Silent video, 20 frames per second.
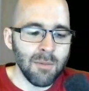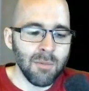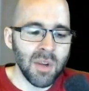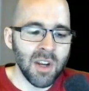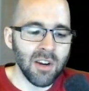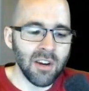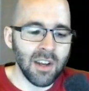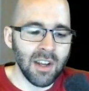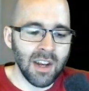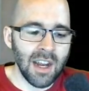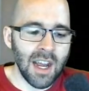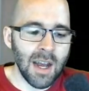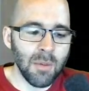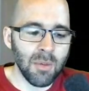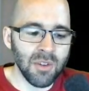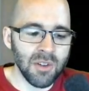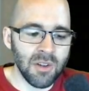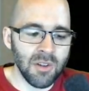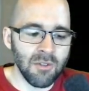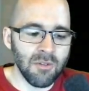Period,
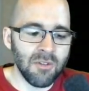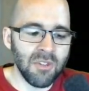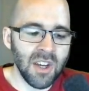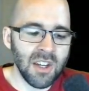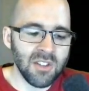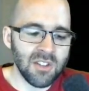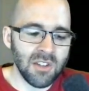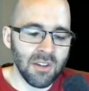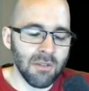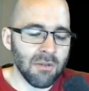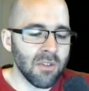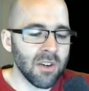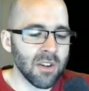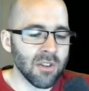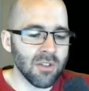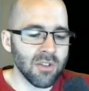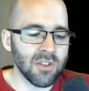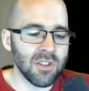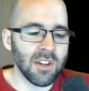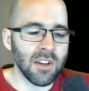amplitude, phase shift,
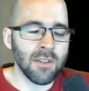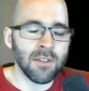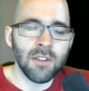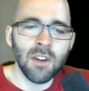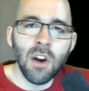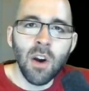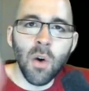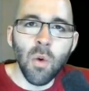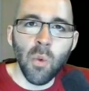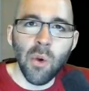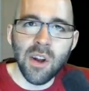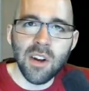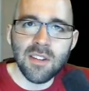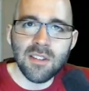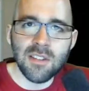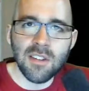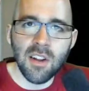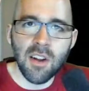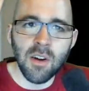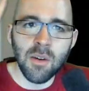vertical shift. What
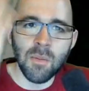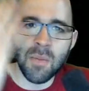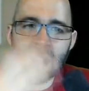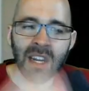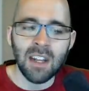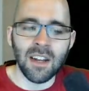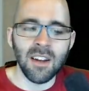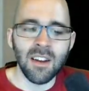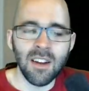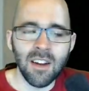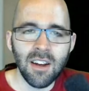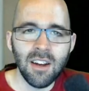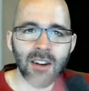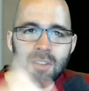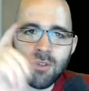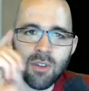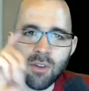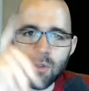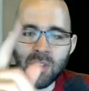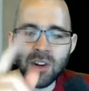does it all mean?
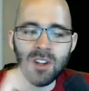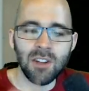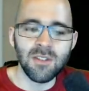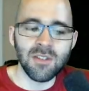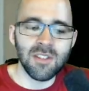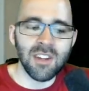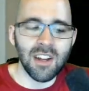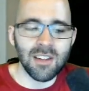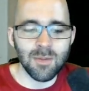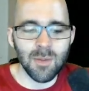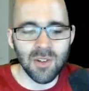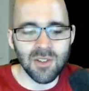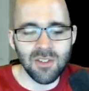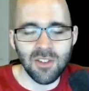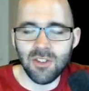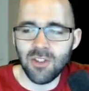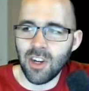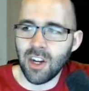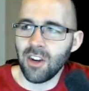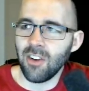Feel free to use Desmos
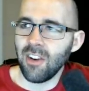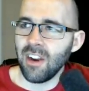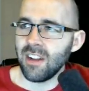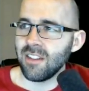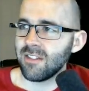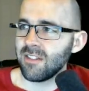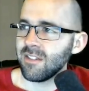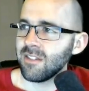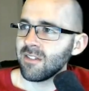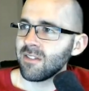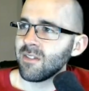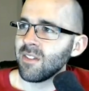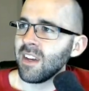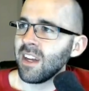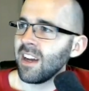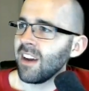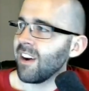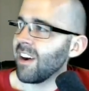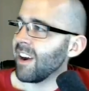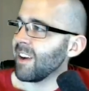to check your answers.
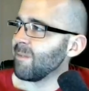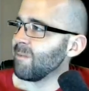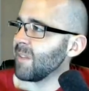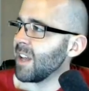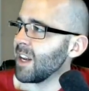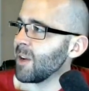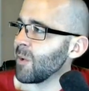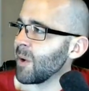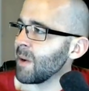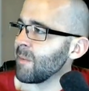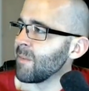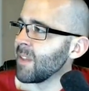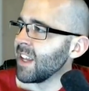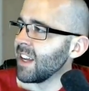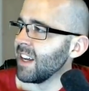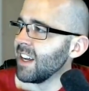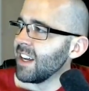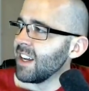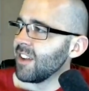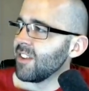All right. Anyway,
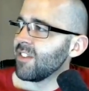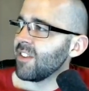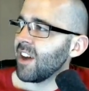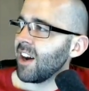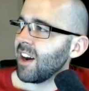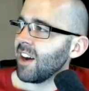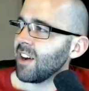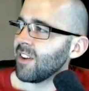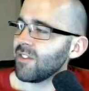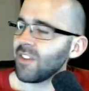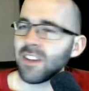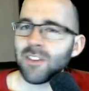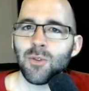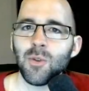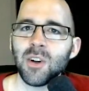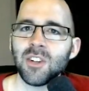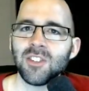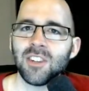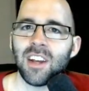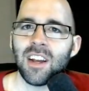thanks
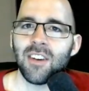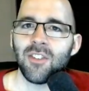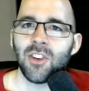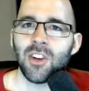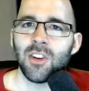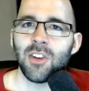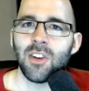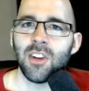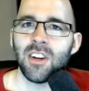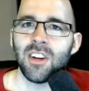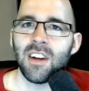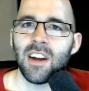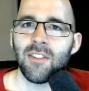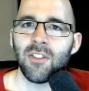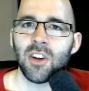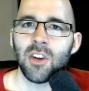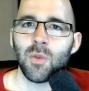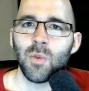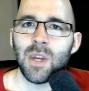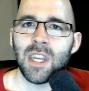for watching. Have a
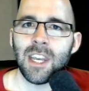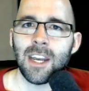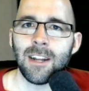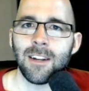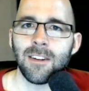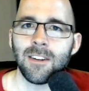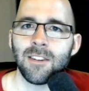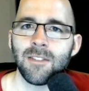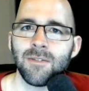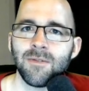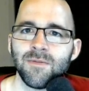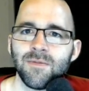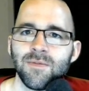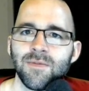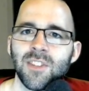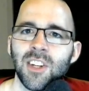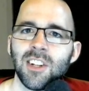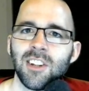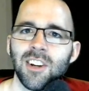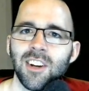good weekend.
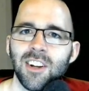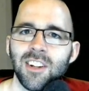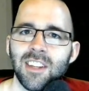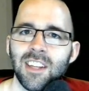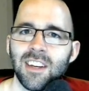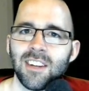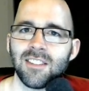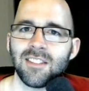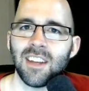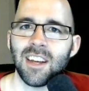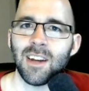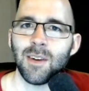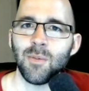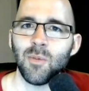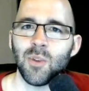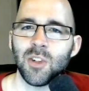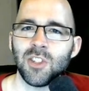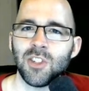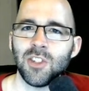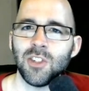Good luck on the
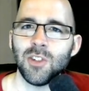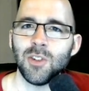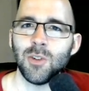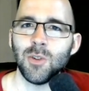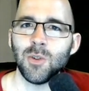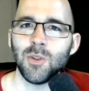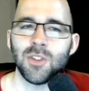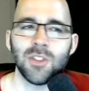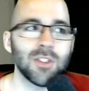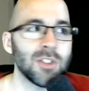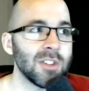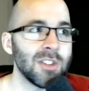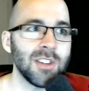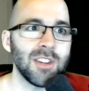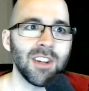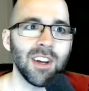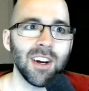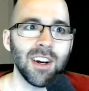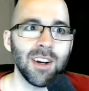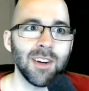exam, which you
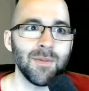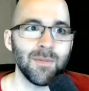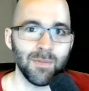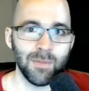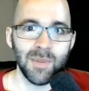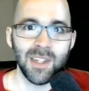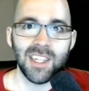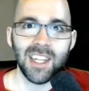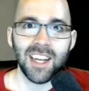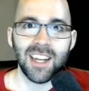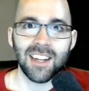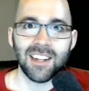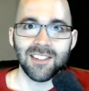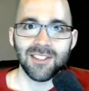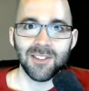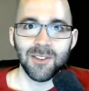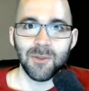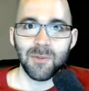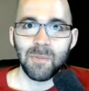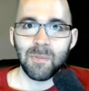should be
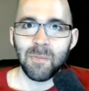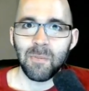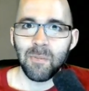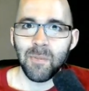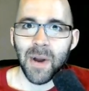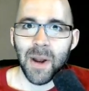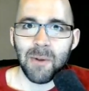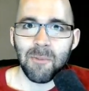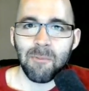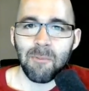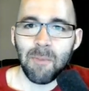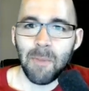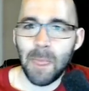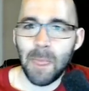taking soon. Bye.